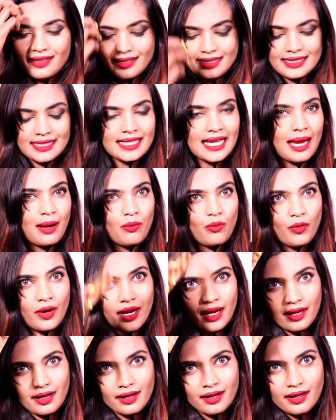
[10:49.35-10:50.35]
The same
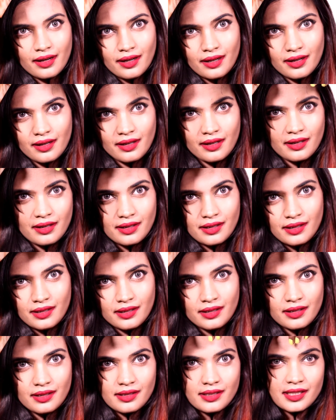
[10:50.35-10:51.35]
way,
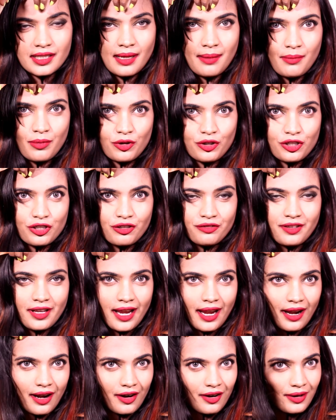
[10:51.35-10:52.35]
some portion of
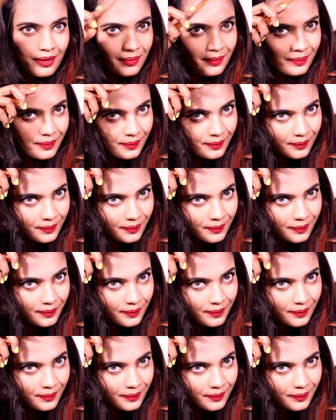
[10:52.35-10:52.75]
the hair,